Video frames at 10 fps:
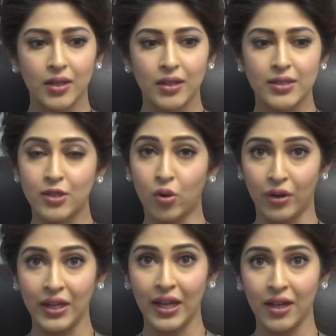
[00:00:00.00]

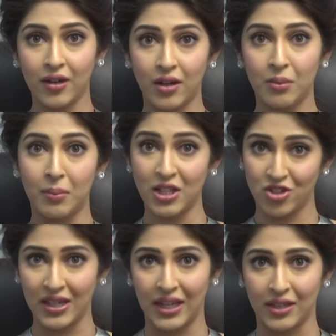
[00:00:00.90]
Story I heard
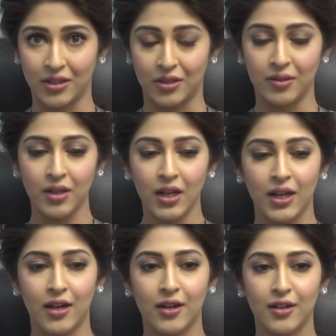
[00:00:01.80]
much later.
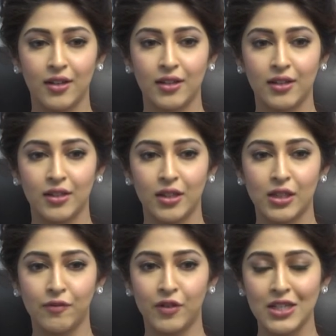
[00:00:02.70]

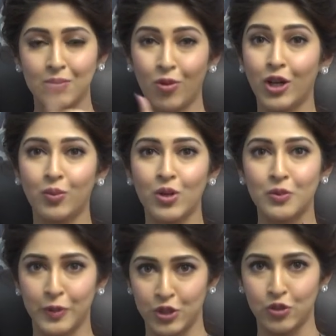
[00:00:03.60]
The first point
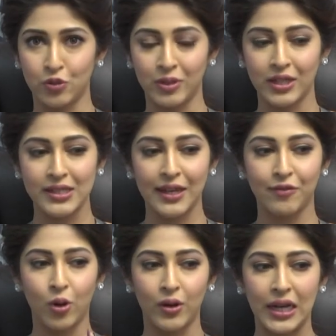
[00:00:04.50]
was Vishnu, because I
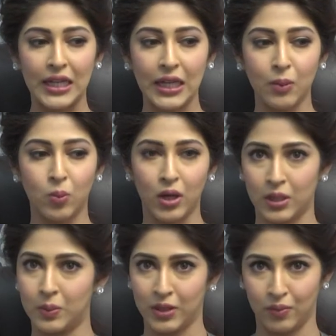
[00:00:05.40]
have already
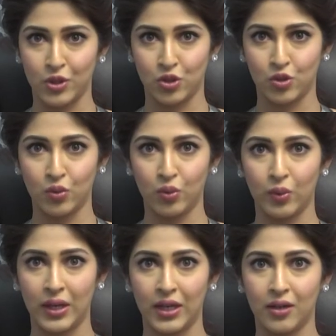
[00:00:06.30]
worked with
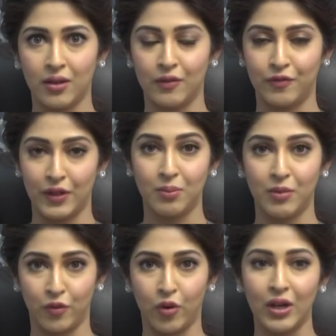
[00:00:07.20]
Vishnu in a film
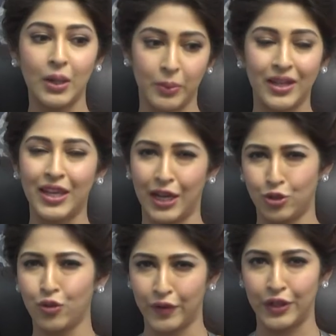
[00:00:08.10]
before. Like, we are
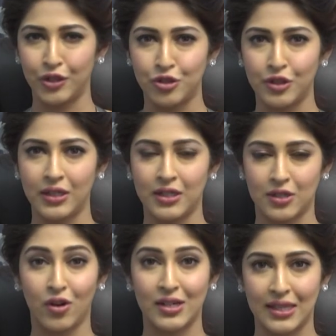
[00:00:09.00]
yet to finish it.
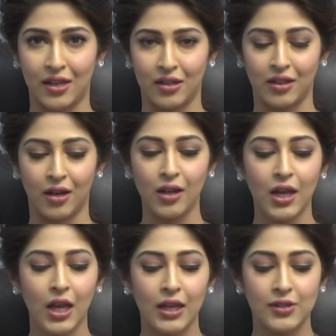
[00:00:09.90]
It's called Sarada.
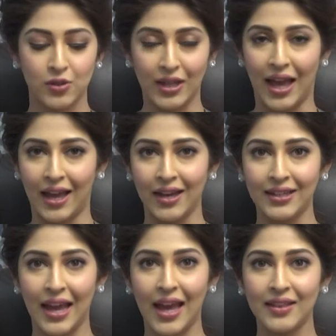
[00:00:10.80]
So
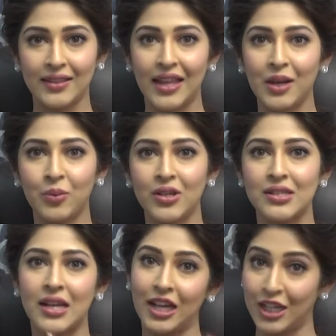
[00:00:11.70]
that. And then
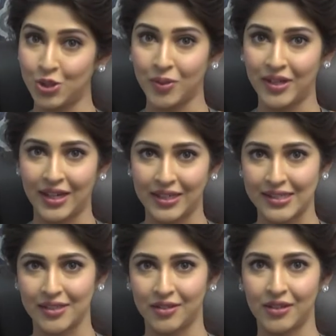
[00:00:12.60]
was Nageshwar Reddy,
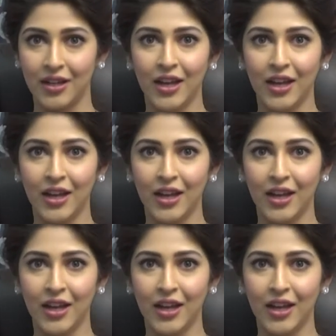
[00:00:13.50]
sir.